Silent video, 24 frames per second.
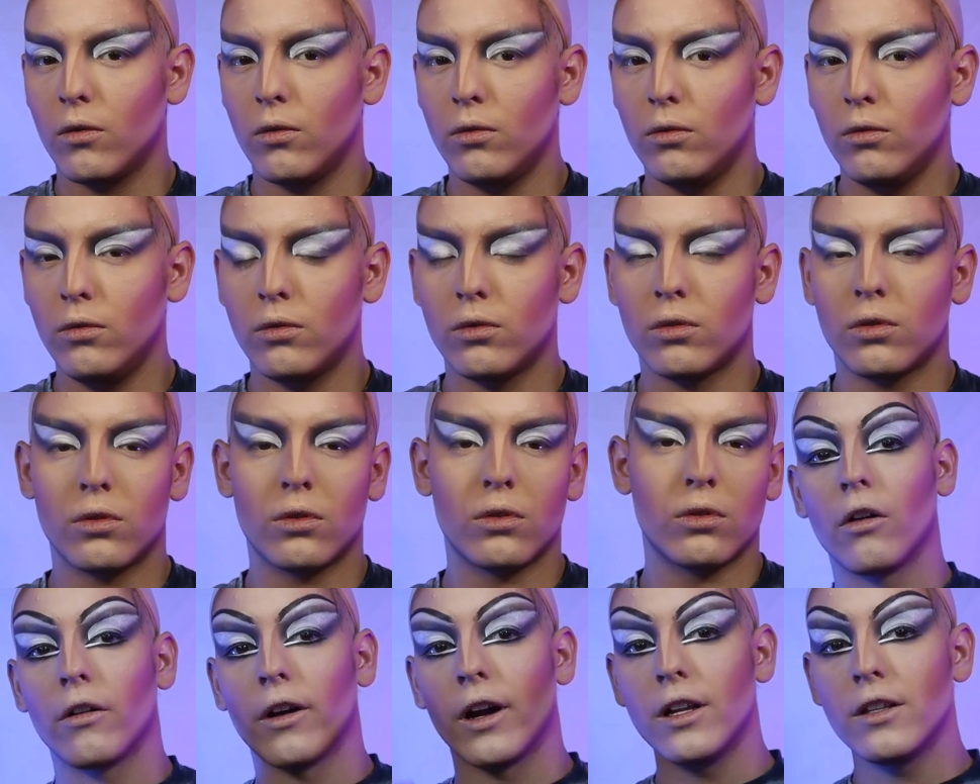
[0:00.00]
Ooh.
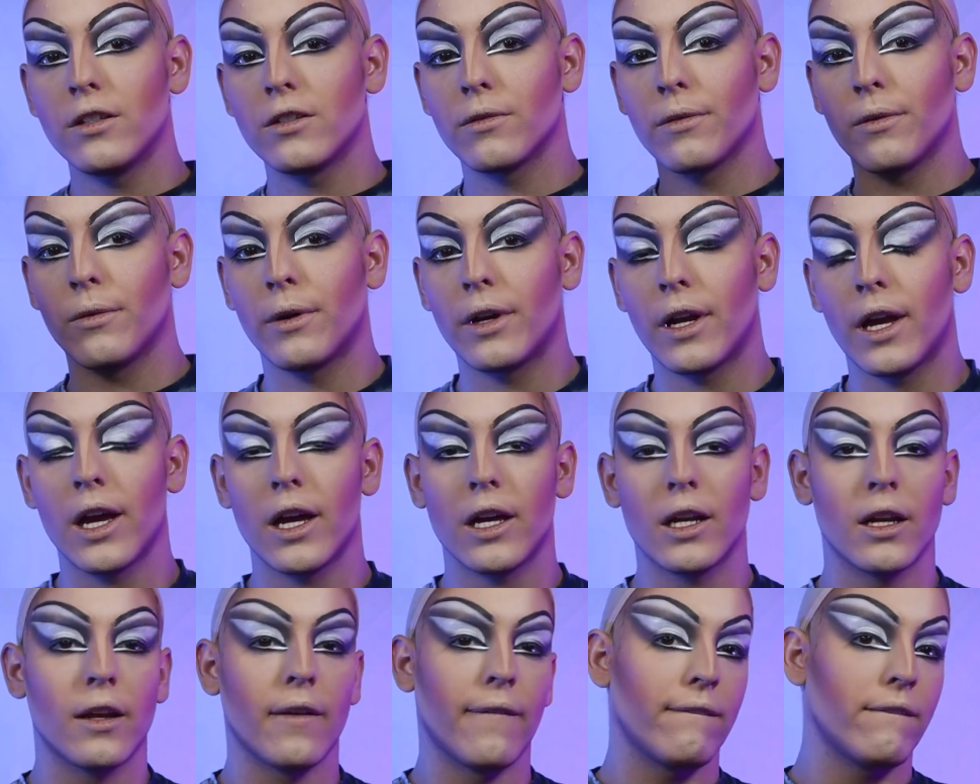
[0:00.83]
Alright, so we went
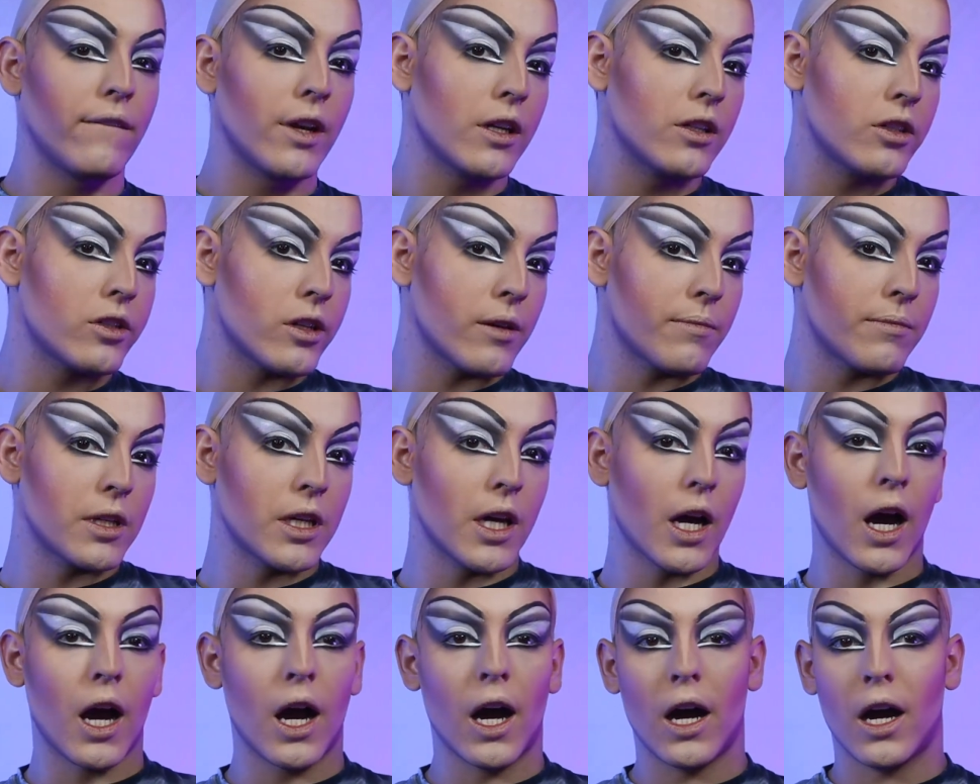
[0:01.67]
ahead and finished up
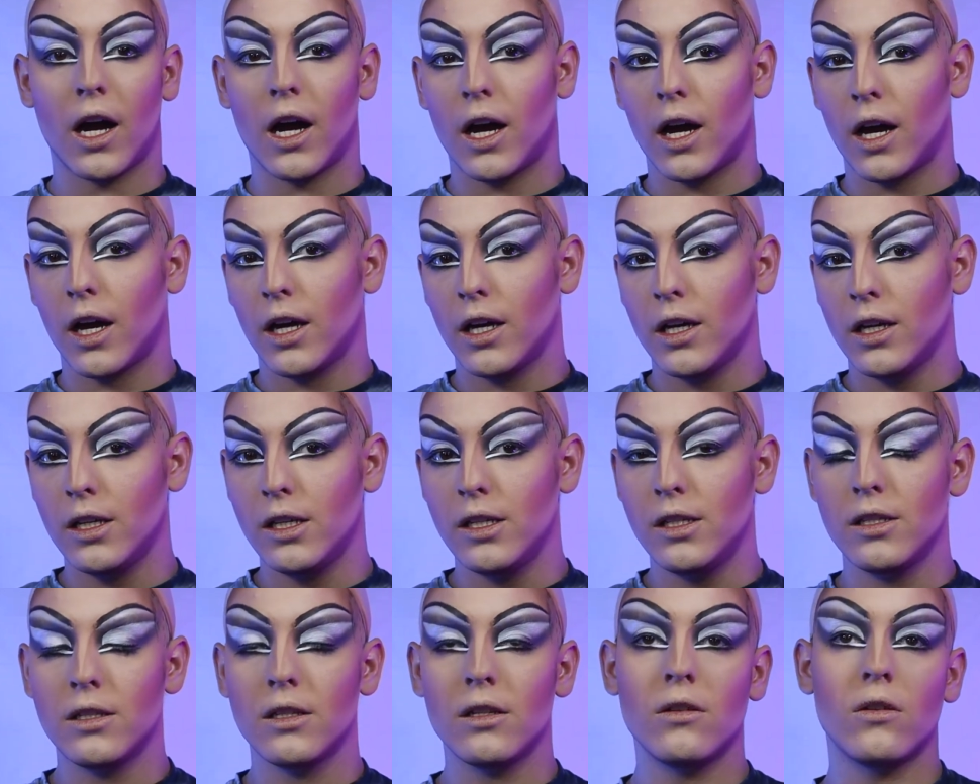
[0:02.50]
the
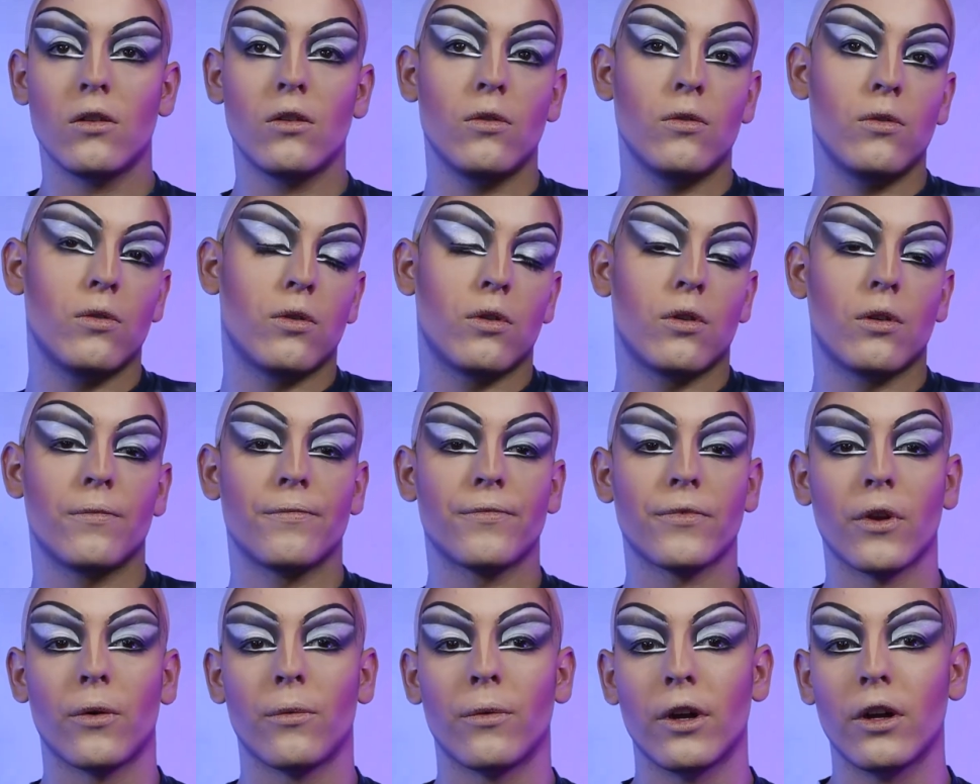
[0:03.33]
eyes. Ooh.
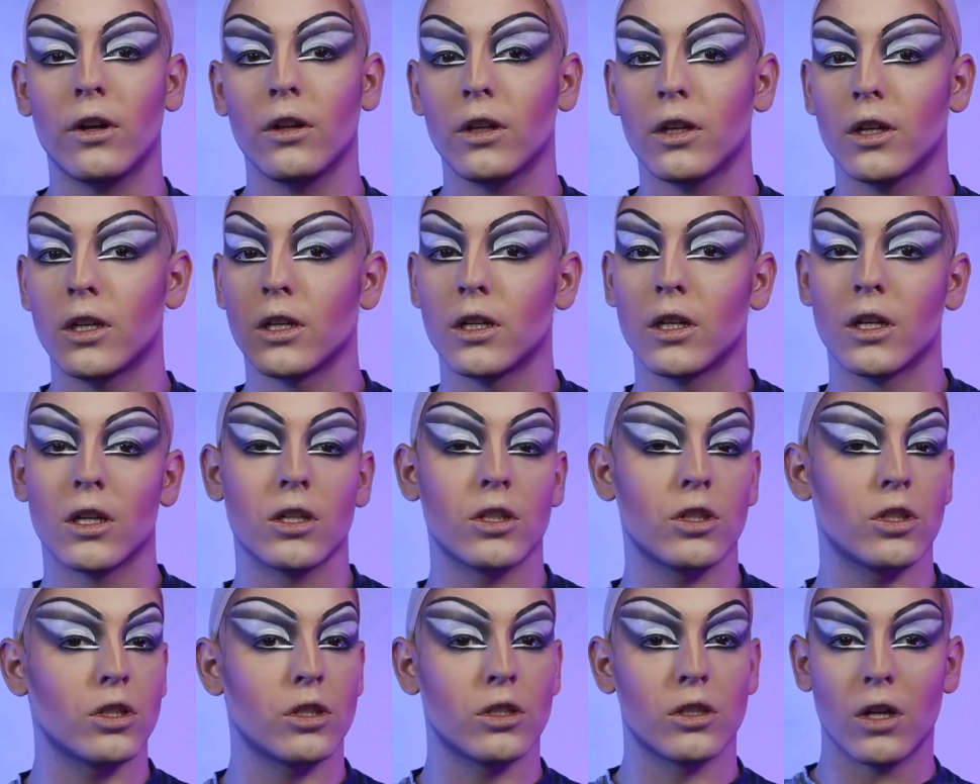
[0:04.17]
We are looking
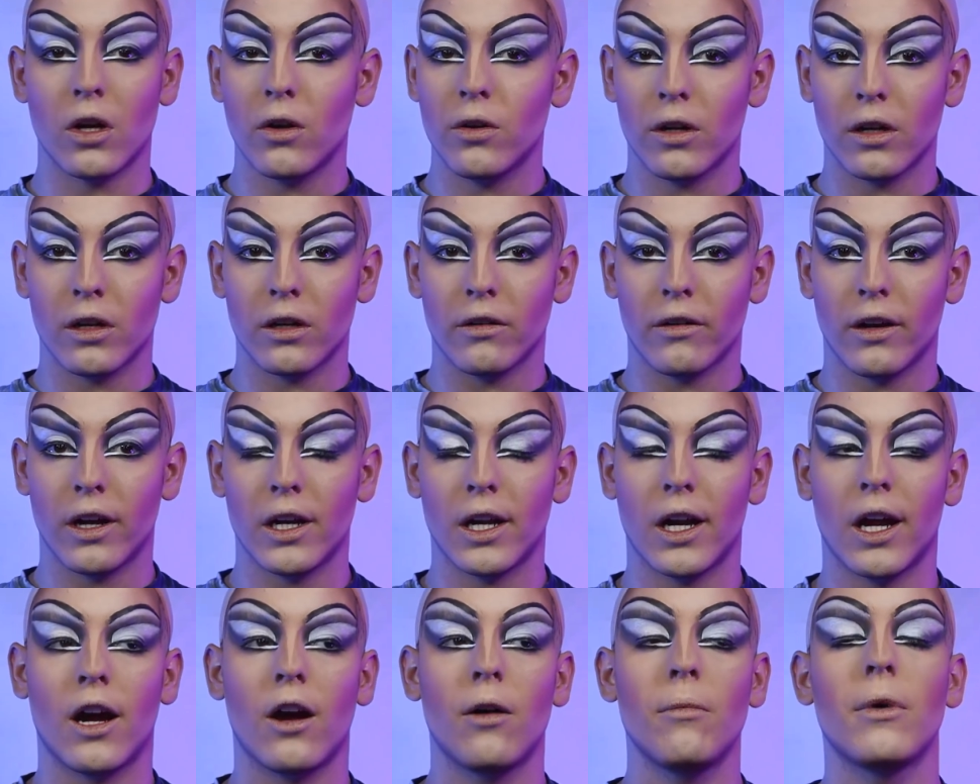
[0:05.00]
so good right
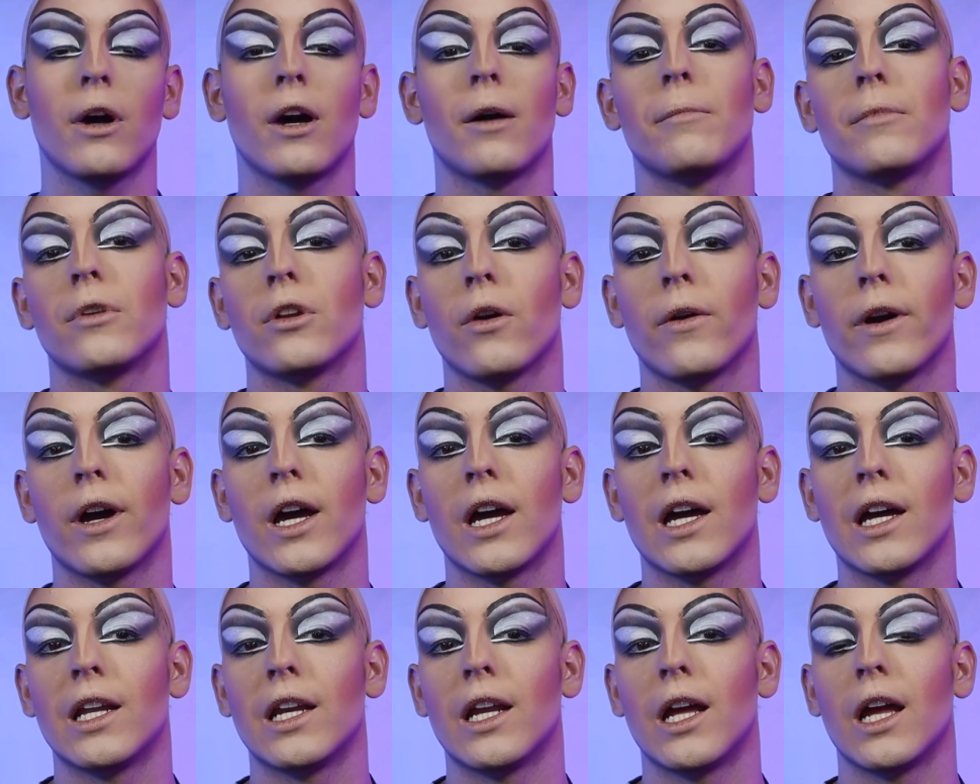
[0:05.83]
now, but I'm gonna go
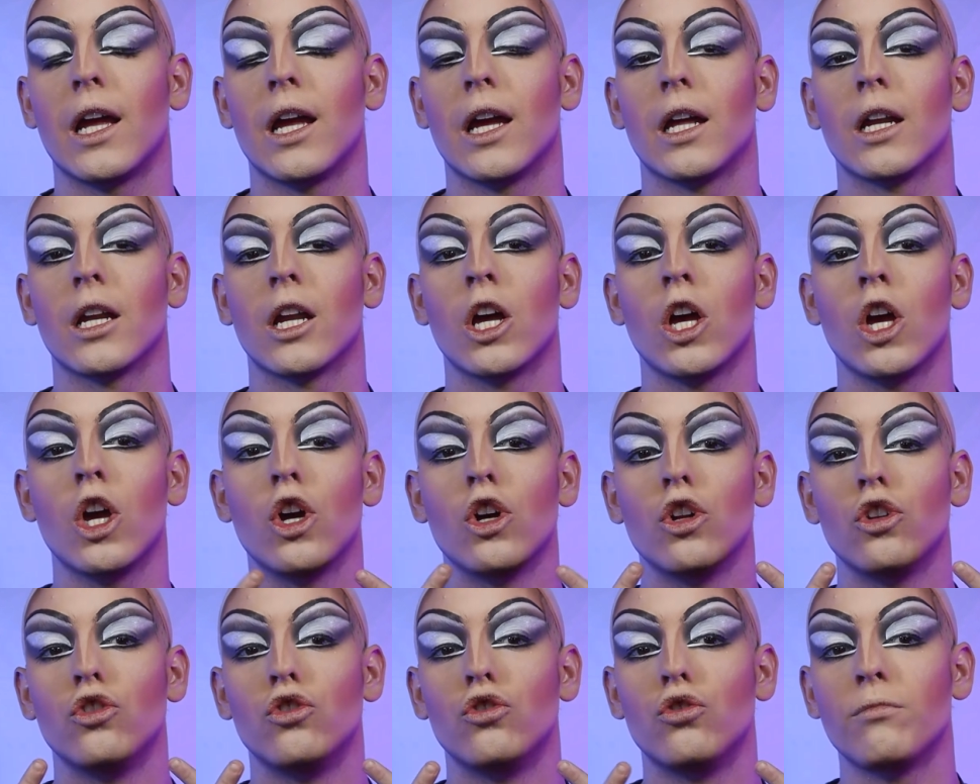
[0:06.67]
ahead and
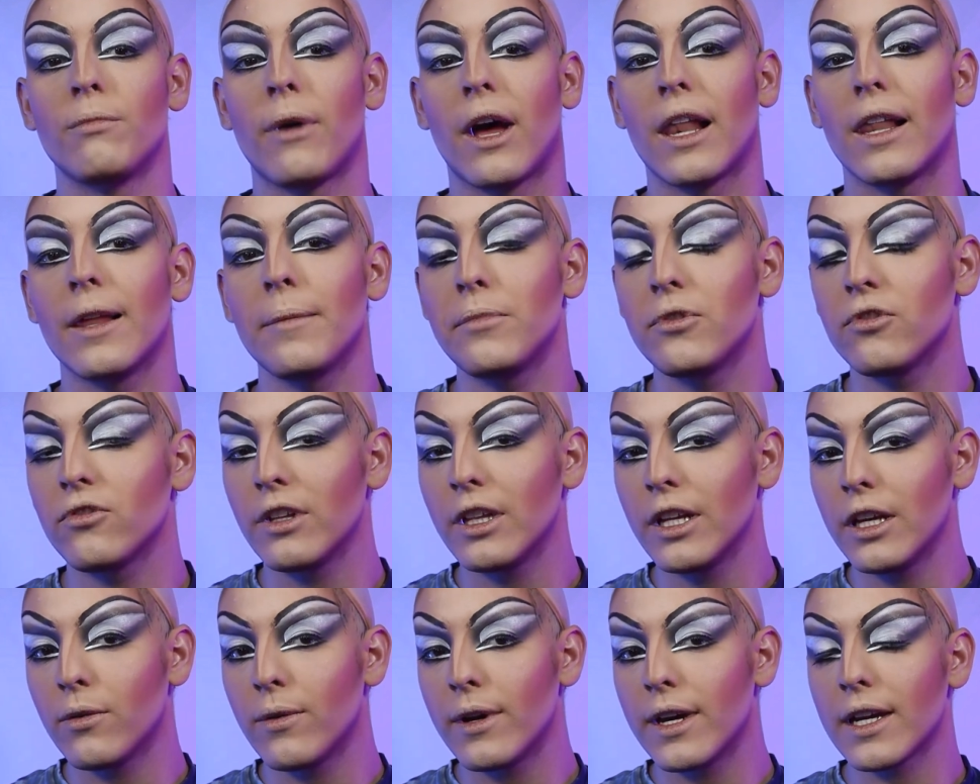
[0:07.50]
do my lips
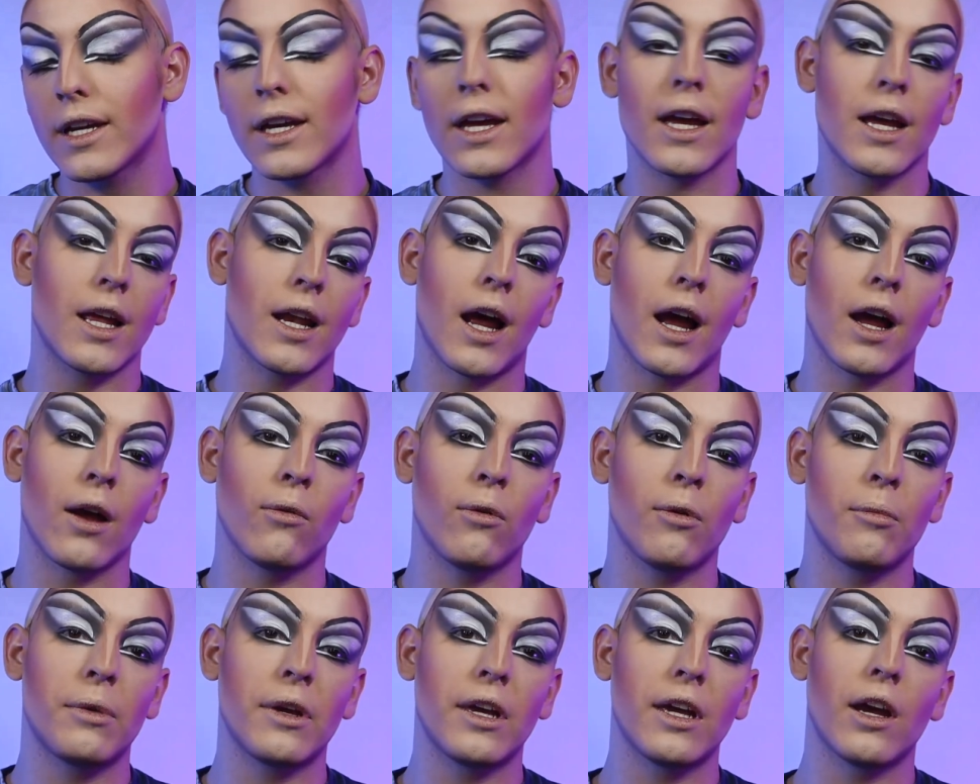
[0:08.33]
really quick and I
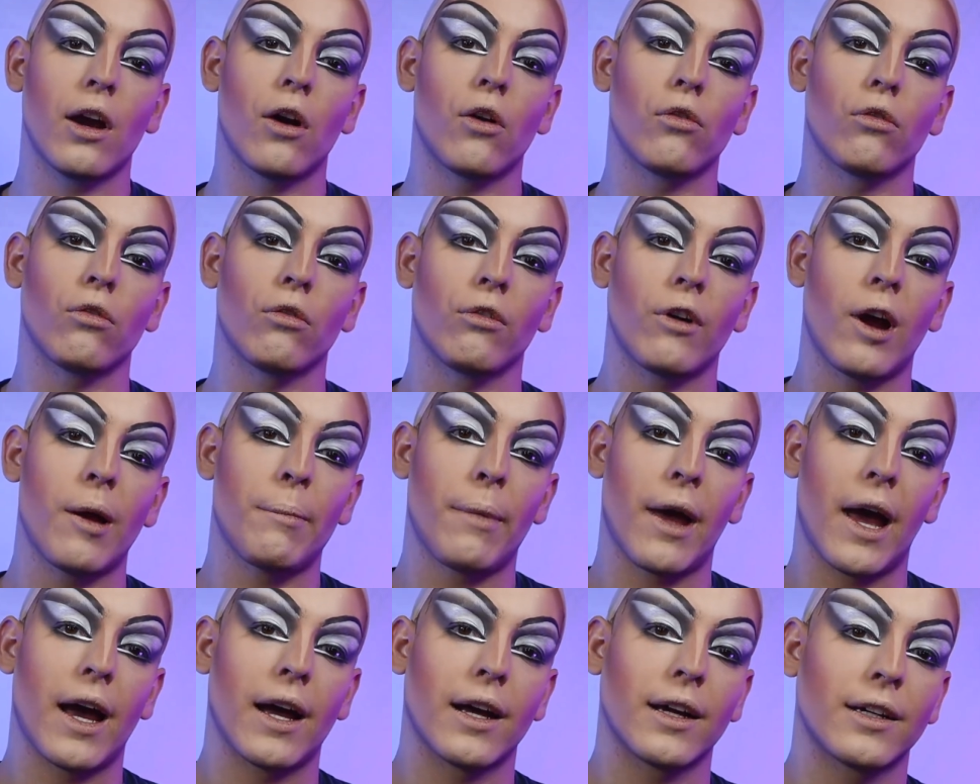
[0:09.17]
will be right
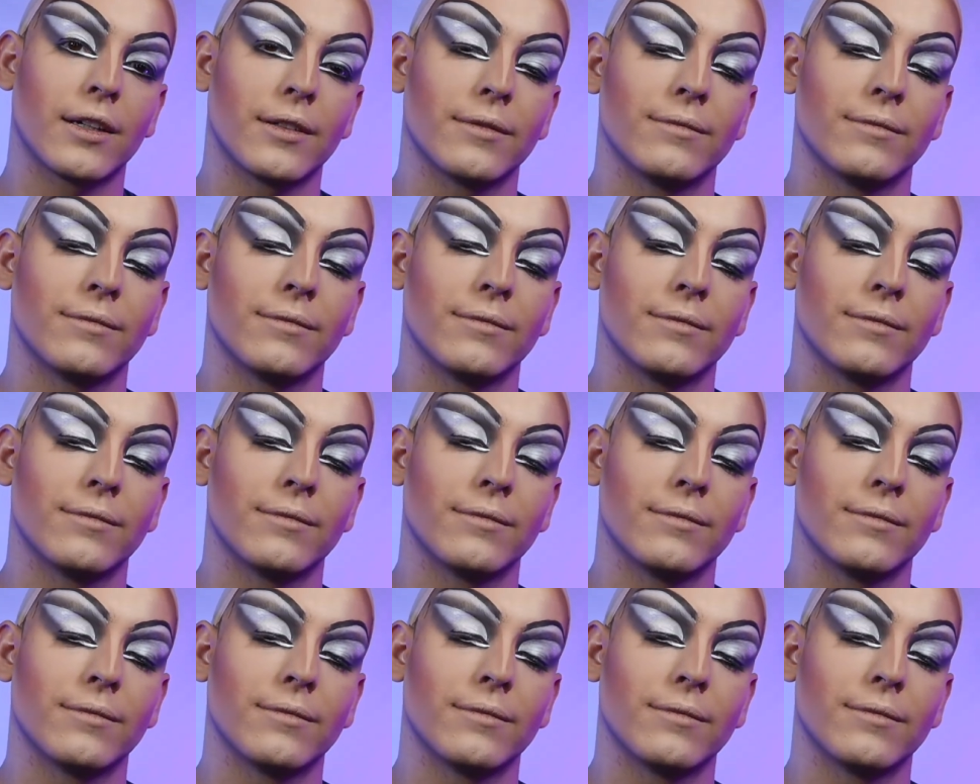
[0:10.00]
back.